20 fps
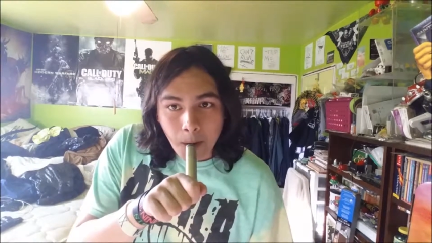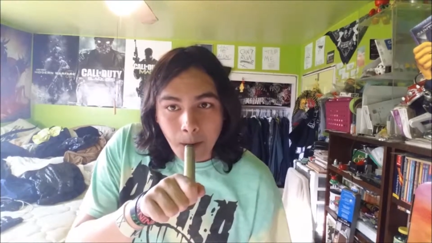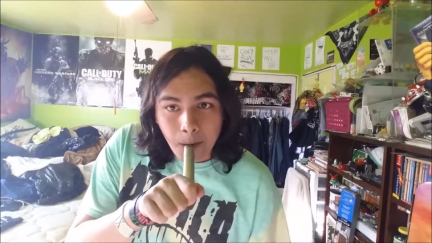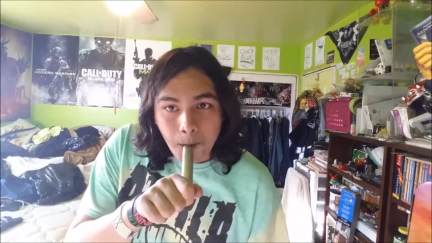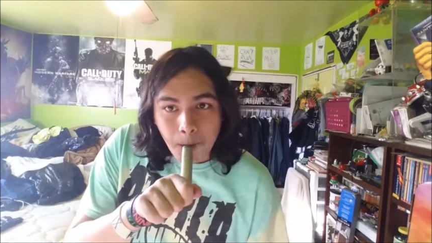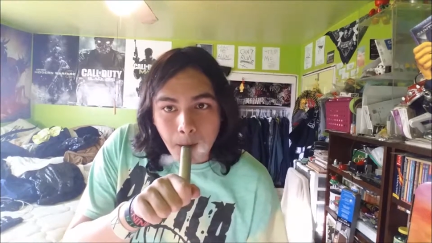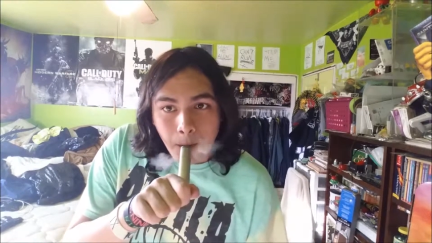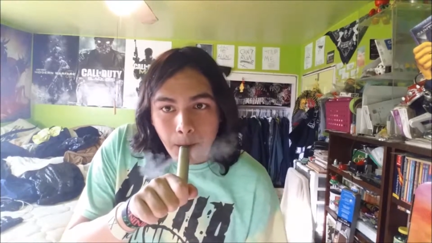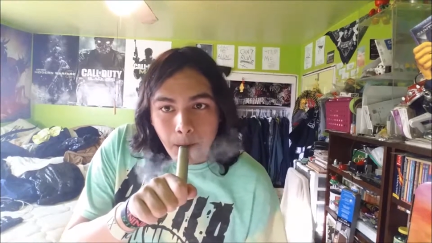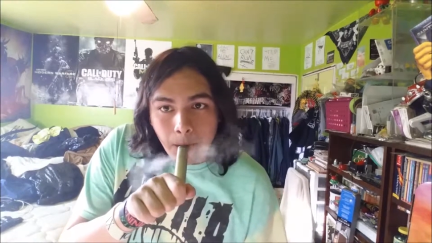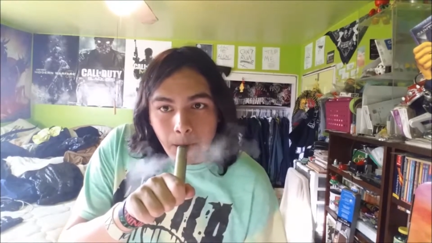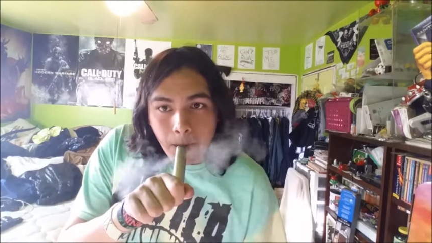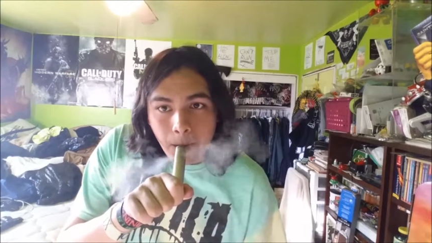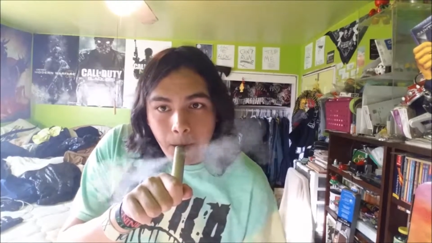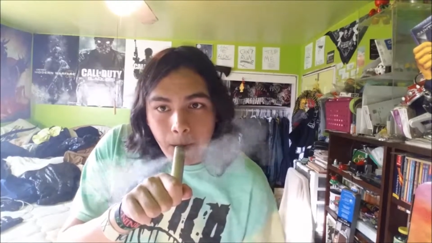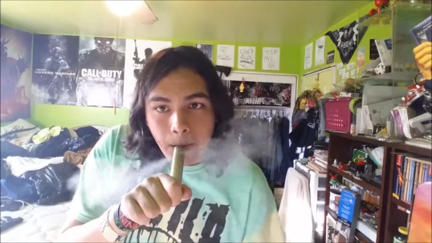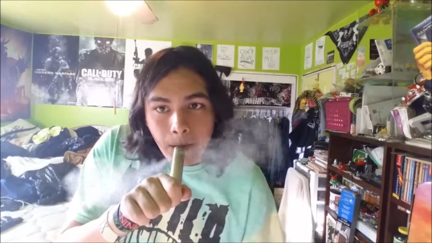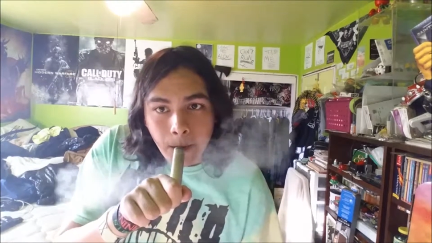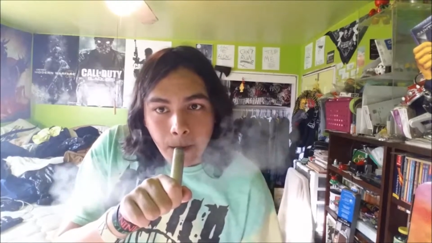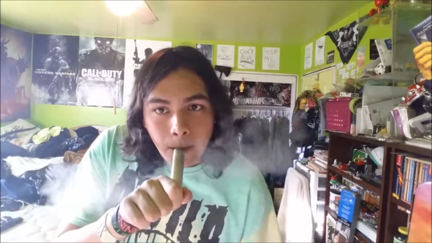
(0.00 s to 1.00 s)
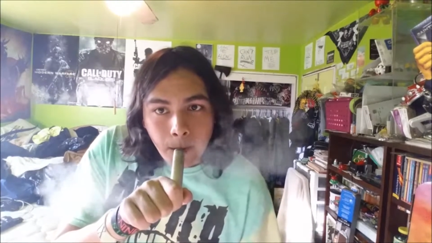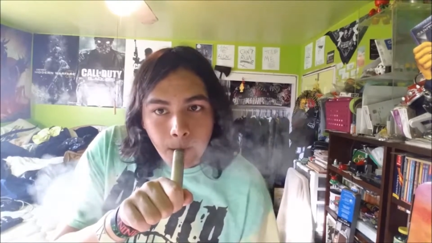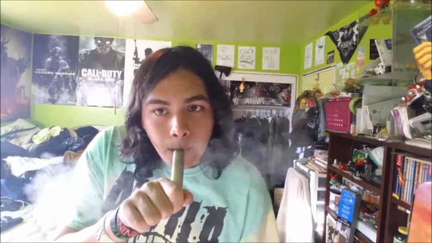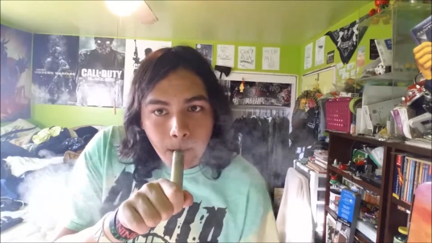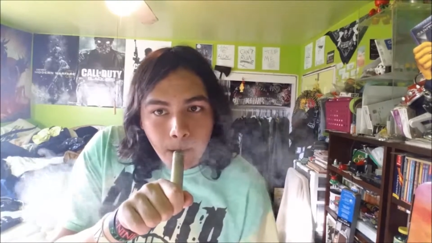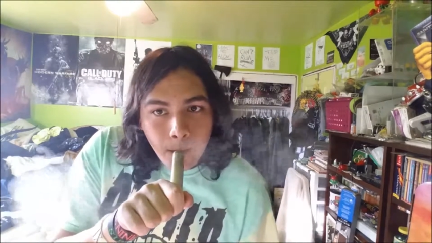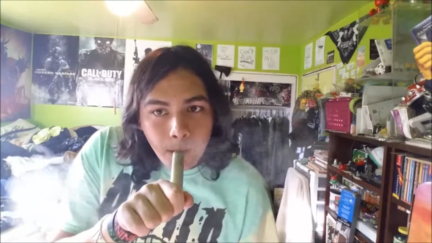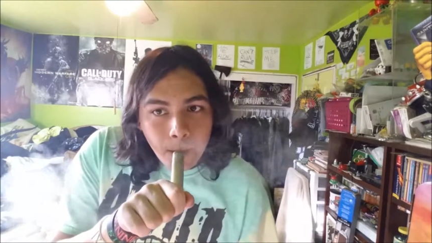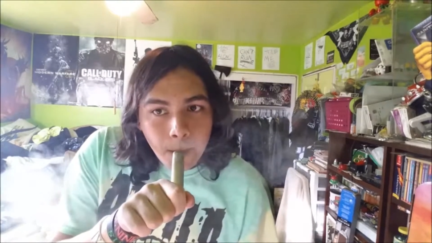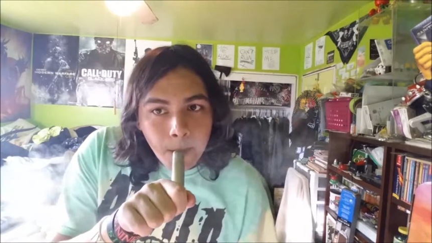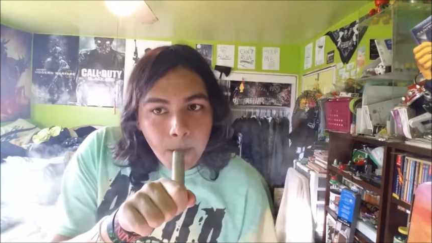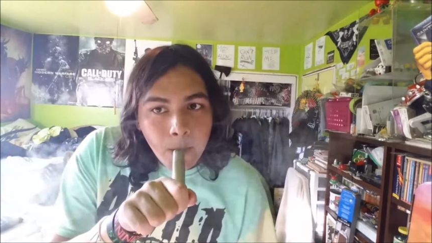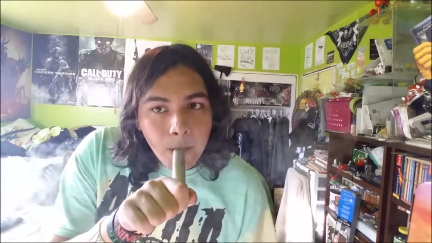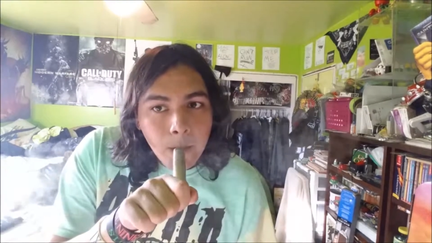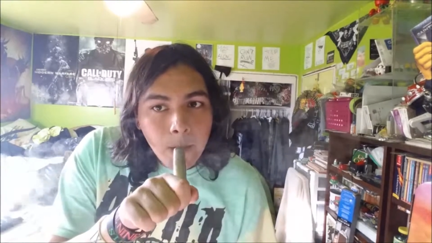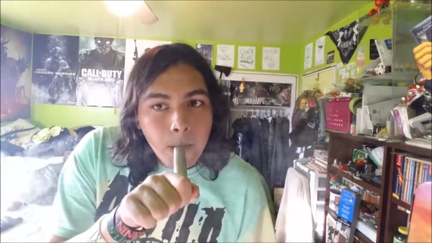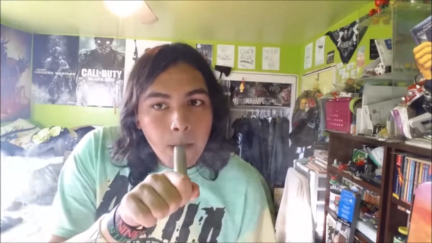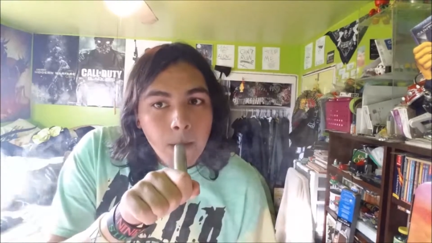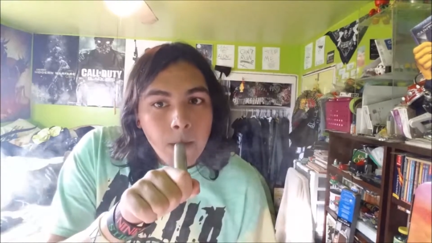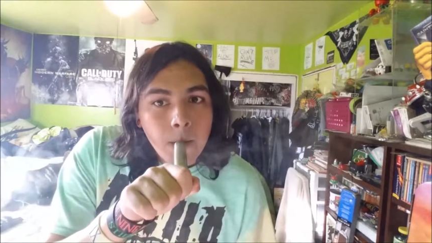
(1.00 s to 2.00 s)

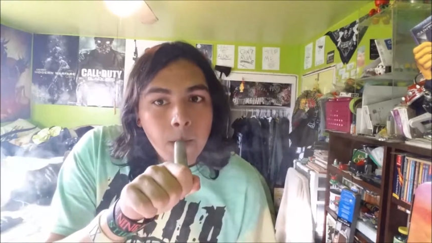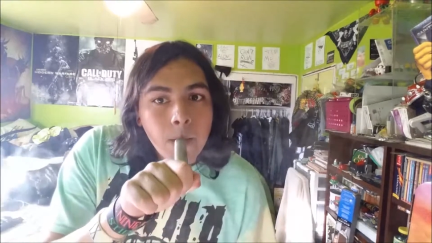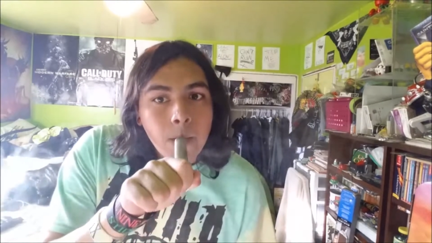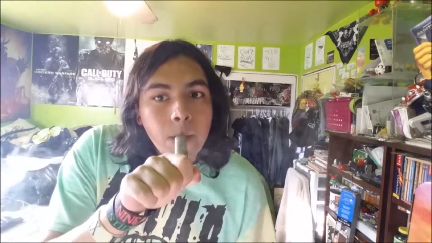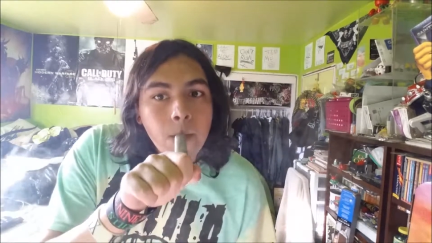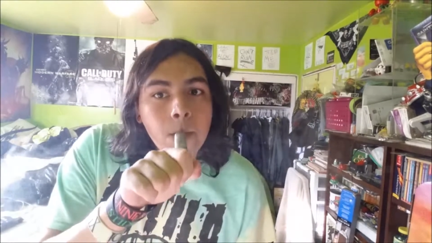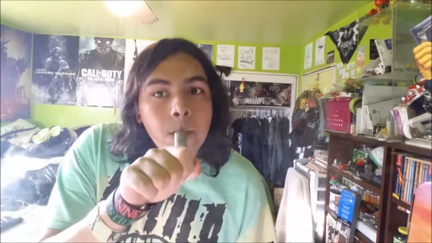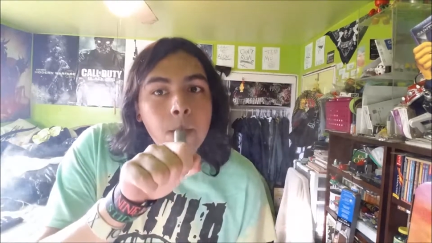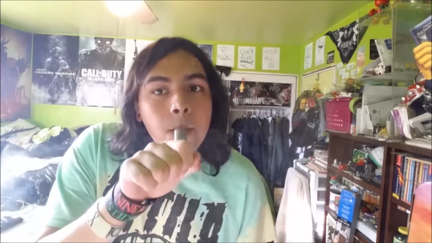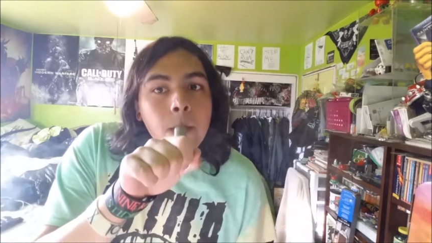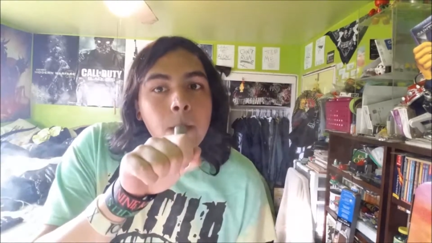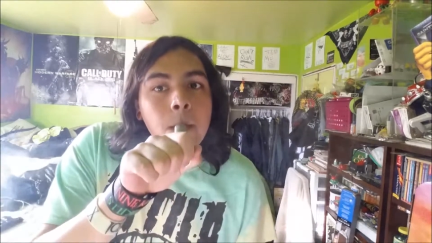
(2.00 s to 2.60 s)
(silence)